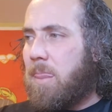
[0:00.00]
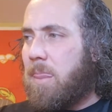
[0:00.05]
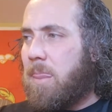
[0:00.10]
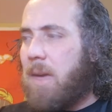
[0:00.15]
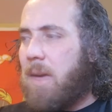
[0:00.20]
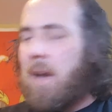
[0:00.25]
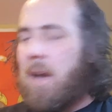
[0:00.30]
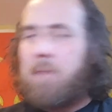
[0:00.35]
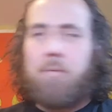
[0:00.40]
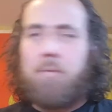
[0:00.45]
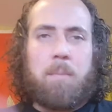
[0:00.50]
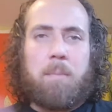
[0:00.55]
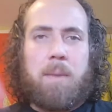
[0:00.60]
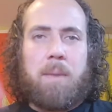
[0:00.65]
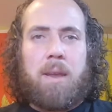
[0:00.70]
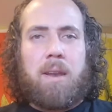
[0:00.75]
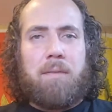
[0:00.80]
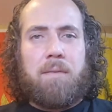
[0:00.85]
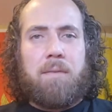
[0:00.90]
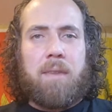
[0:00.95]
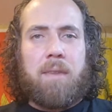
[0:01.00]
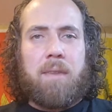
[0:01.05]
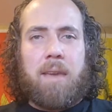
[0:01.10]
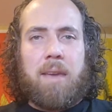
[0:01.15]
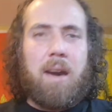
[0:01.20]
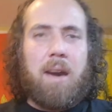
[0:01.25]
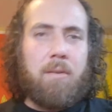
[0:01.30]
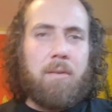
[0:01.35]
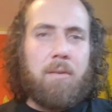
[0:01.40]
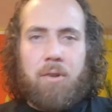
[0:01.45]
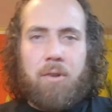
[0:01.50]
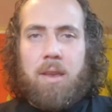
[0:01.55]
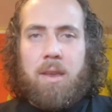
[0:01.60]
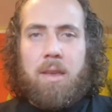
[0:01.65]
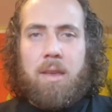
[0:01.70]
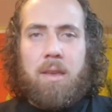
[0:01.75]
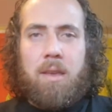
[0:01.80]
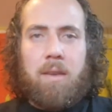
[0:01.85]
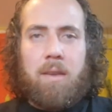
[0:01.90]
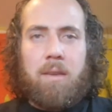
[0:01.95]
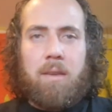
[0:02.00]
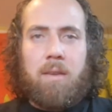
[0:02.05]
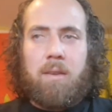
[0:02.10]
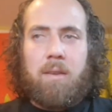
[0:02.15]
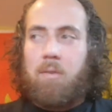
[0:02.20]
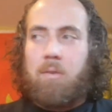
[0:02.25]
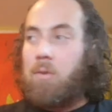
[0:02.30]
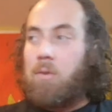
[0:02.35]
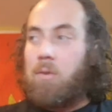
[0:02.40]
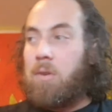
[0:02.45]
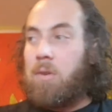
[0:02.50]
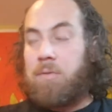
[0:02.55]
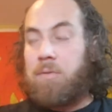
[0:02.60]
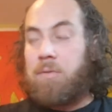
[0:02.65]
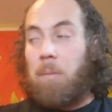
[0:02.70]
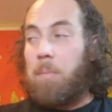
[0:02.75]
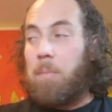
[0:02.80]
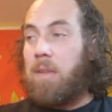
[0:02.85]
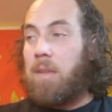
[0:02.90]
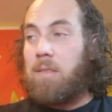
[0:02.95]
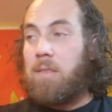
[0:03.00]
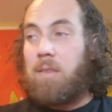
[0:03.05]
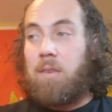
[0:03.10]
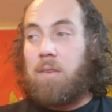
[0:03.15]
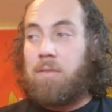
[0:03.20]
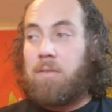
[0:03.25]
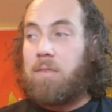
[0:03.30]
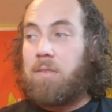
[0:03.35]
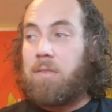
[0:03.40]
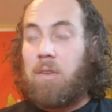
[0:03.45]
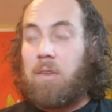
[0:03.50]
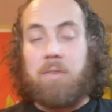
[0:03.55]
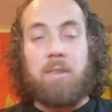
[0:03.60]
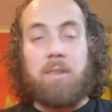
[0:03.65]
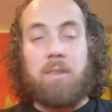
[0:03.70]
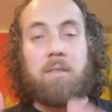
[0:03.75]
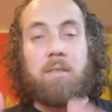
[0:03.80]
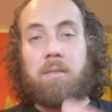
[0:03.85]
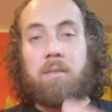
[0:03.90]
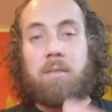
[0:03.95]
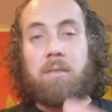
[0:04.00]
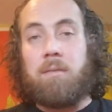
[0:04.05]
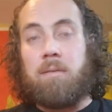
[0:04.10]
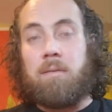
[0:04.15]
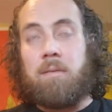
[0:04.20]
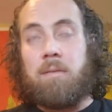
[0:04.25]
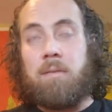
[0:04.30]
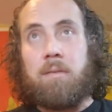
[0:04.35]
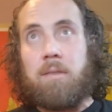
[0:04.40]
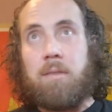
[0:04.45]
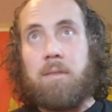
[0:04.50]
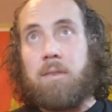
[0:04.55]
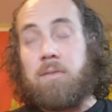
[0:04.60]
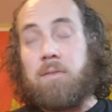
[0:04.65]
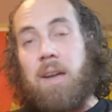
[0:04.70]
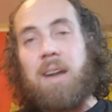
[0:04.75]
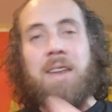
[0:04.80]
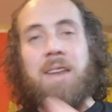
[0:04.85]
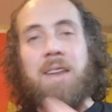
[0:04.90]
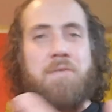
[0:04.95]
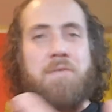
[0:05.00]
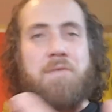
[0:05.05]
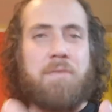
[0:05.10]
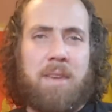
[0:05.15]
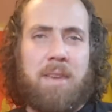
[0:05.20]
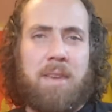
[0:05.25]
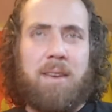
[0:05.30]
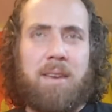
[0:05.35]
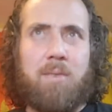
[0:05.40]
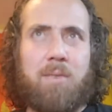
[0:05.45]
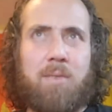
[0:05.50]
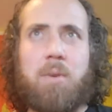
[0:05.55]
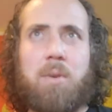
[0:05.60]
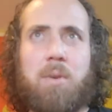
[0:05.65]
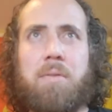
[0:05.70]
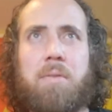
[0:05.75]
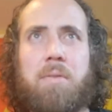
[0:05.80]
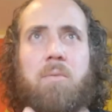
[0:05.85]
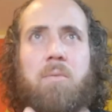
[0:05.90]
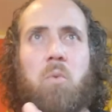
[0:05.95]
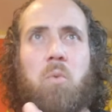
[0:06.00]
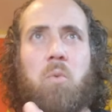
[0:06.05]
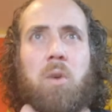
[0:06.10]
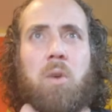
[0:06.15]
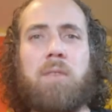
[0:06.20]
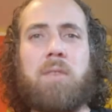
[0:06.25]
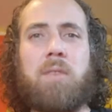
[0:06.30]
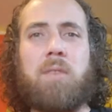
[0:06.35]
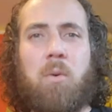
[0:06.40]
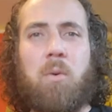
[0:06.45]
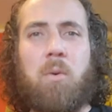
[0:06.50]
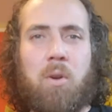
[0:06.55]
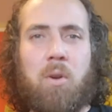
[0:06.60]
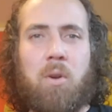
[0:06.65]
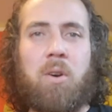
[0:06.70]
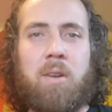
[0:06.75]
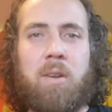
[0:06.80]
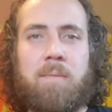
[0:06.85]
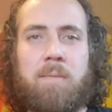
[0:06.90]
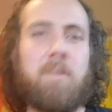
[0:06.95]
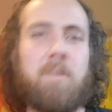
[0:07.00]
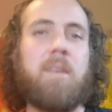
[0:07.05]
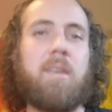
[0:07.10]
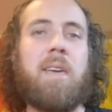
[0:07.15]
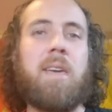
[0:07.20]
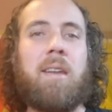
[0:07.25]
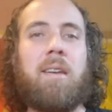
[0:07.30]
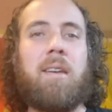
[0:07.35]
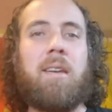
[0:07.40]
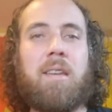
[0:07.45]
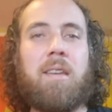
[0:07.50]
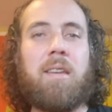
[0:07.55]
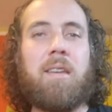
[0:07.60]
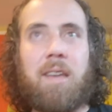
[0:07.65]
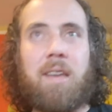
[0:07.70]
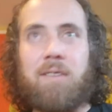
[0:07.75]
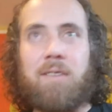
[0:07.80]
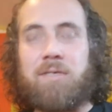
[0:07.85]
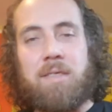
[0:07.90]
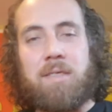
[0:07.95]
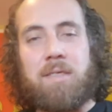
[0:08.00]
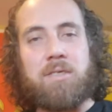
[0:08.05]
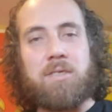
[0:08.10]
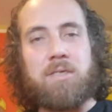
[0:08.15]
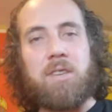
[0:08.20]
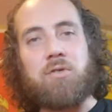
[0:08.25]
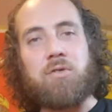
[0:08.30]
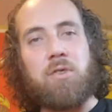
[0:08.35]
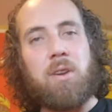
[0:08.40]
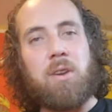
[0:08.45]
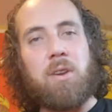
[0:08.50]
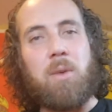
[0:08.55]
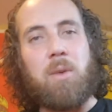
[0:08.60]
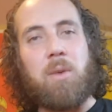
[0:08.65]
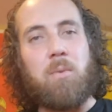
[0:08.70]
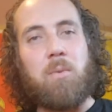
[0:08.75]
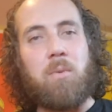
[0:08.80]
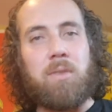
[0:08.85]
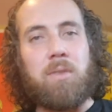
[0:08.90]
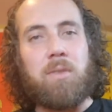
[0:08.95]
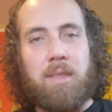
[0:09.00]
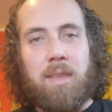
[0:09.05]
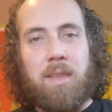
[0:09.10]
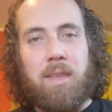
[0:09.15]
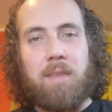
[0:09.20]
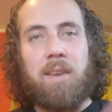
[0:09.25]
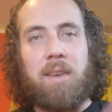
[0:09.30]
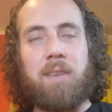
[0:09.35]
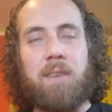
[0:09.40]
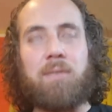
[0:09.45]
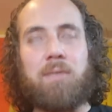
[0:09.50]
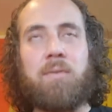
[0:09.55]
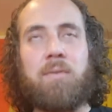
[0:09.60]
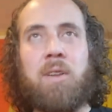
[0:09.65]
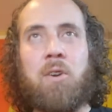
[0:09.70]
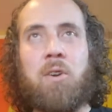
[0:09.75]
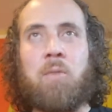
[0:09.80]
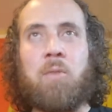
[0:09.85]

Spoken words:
forbid if the cavalry or if something does not intervene with what is going on. Again, I said this yesterday when I did that test video.